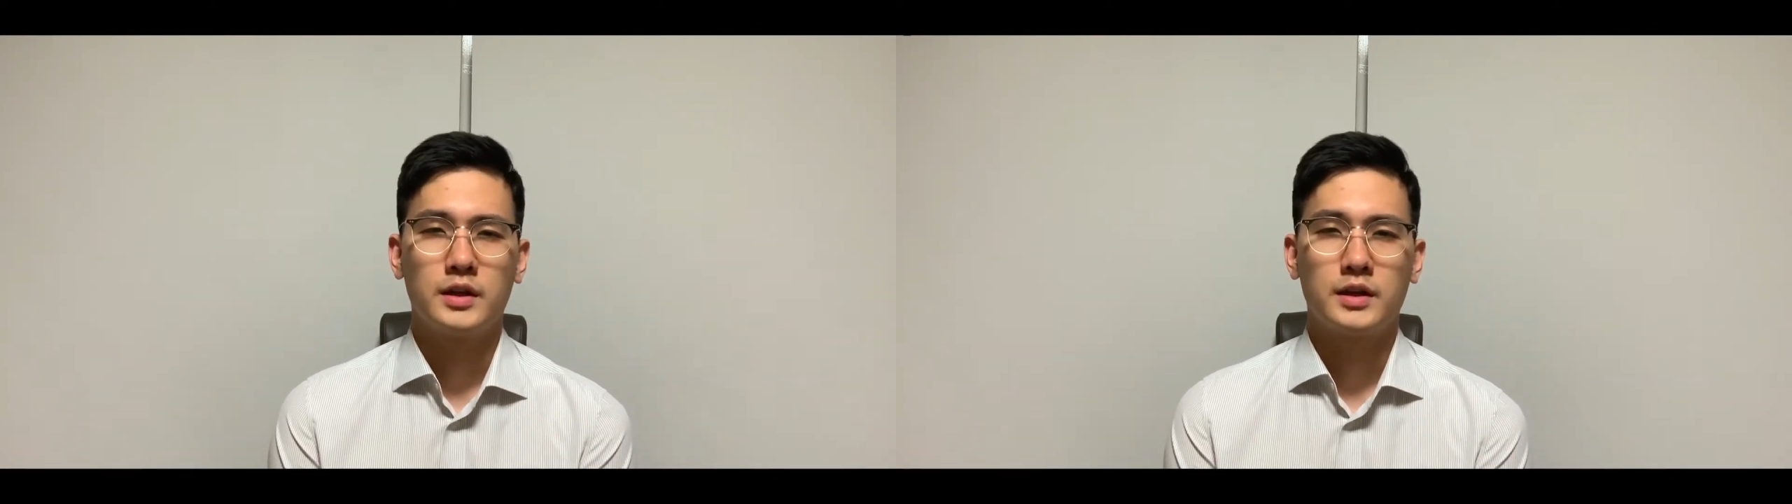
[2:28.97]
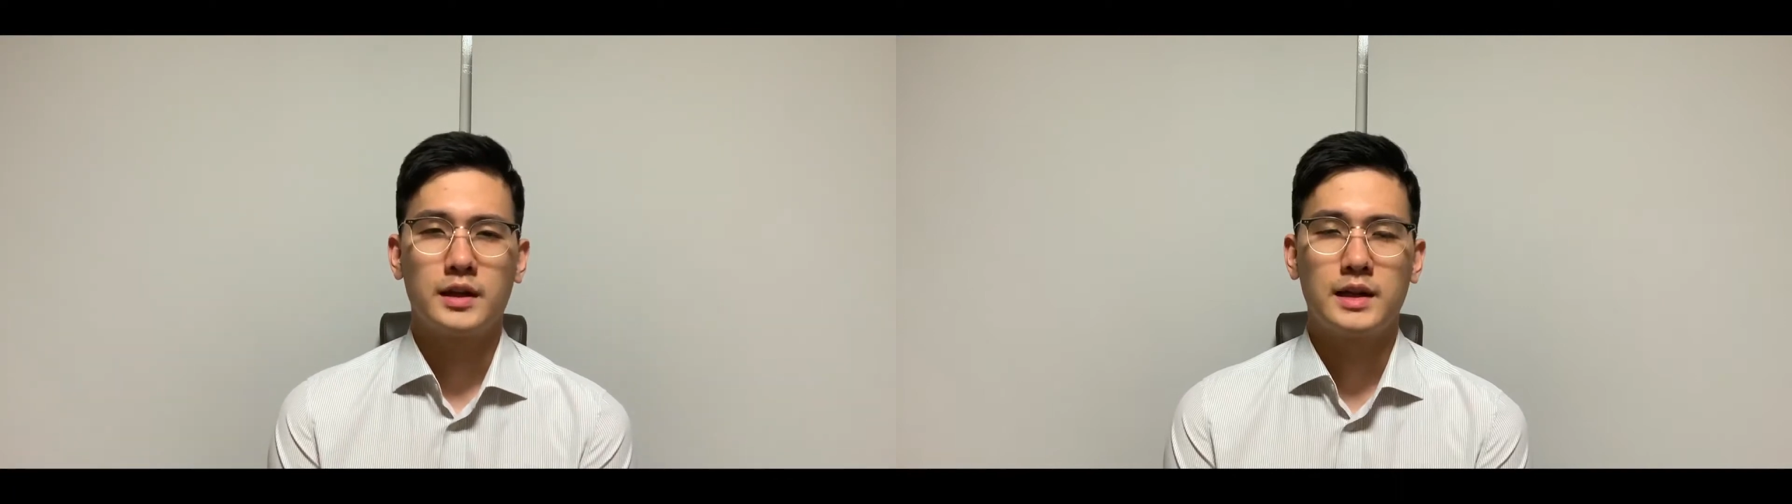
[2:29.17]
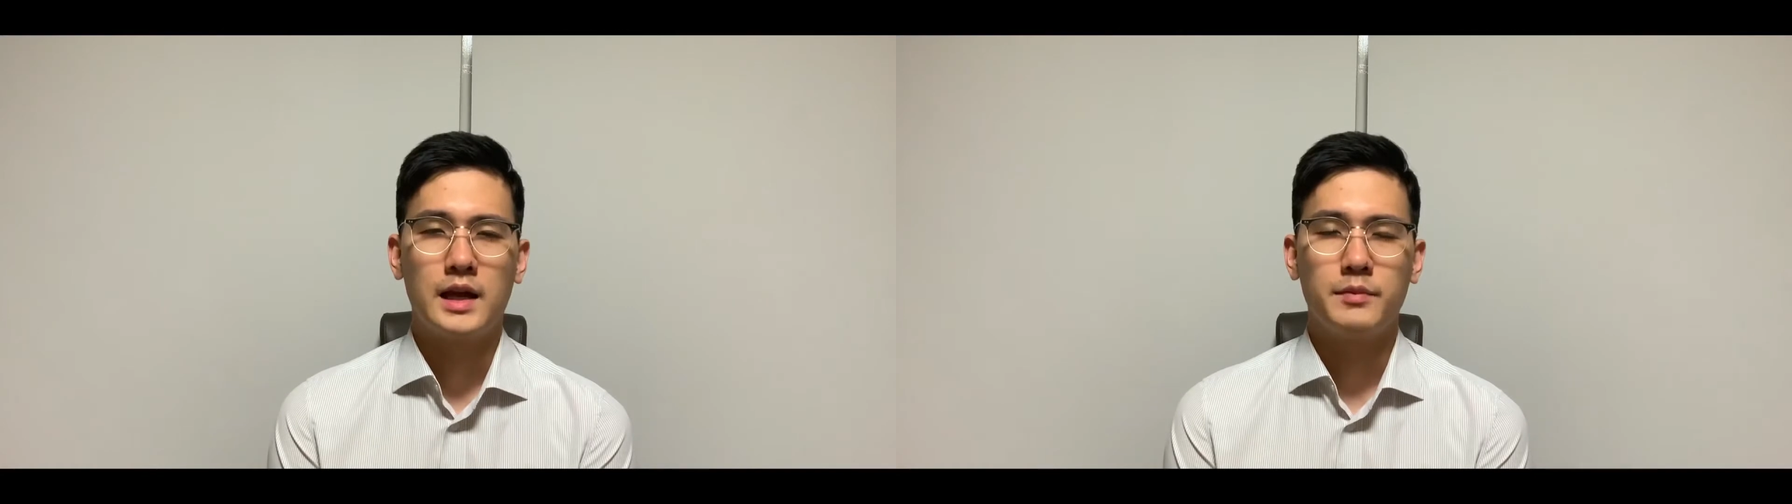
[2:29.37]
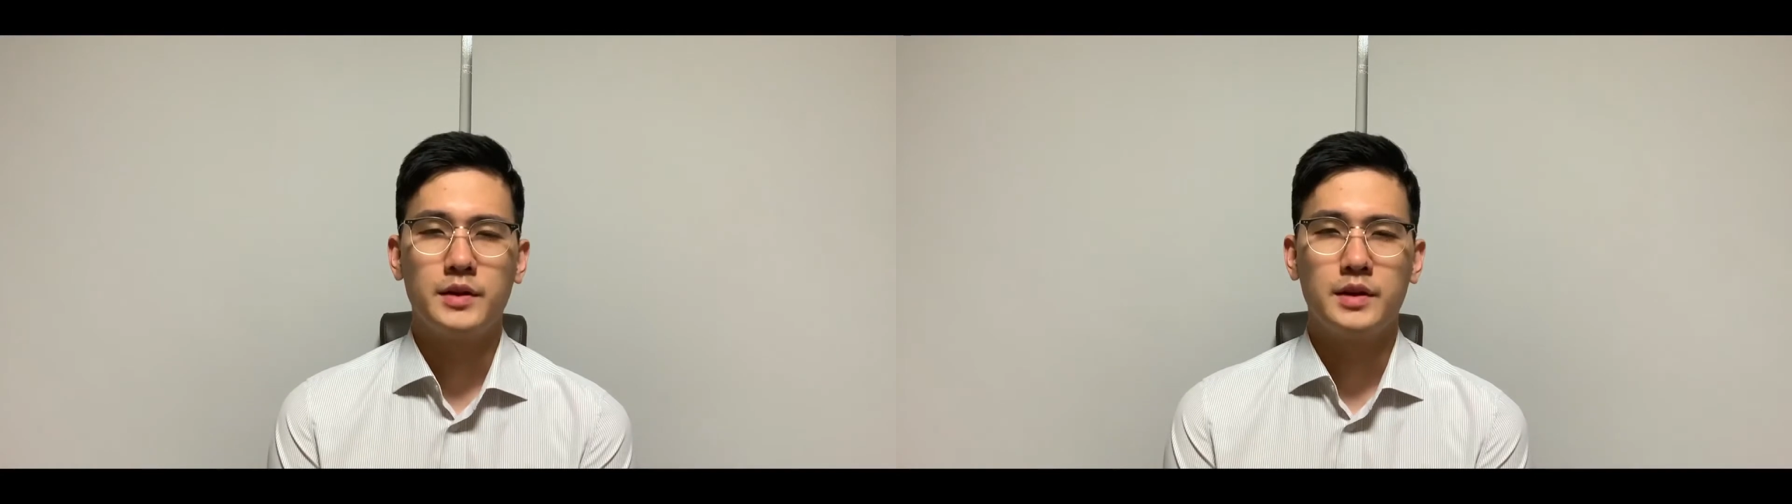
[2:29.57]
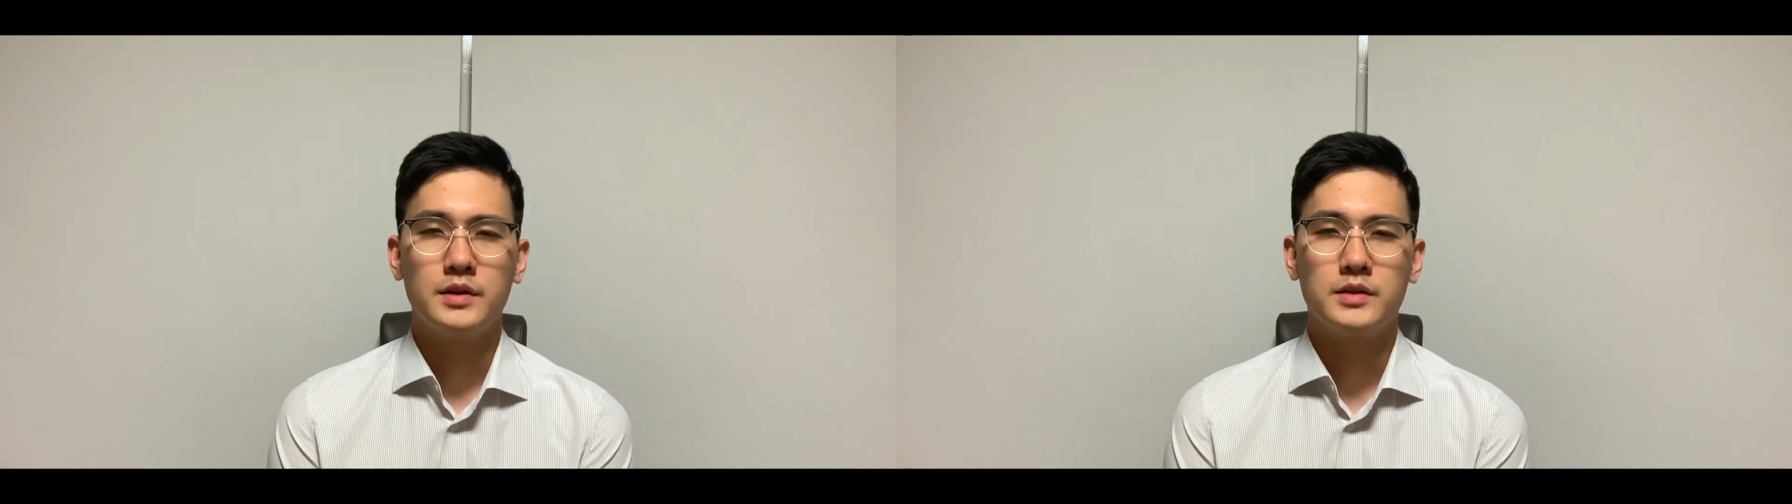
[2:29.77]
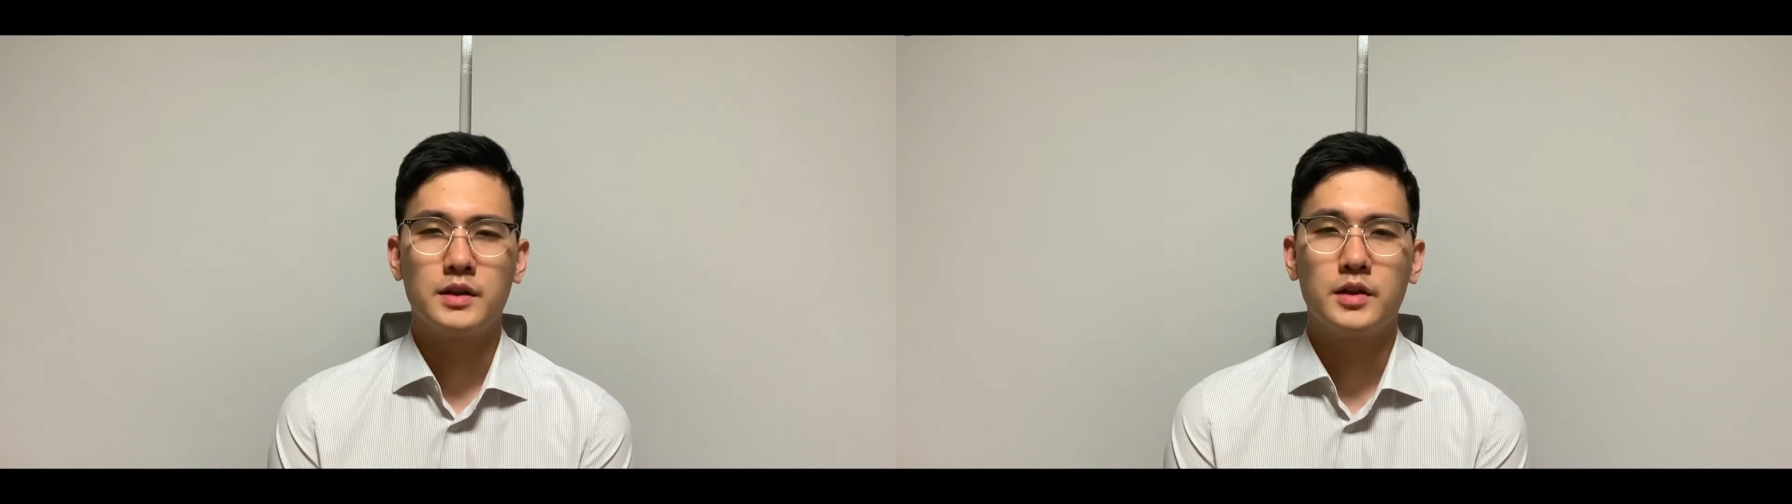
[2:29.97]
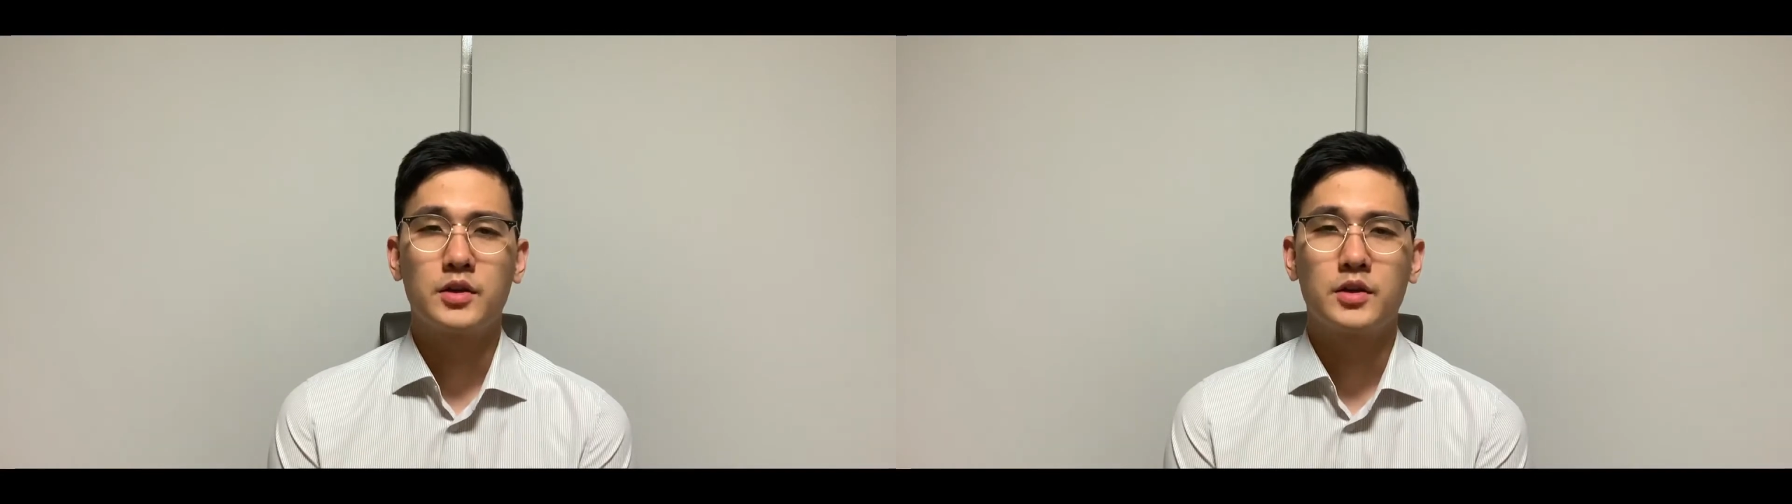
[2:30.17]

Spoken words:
calamities, and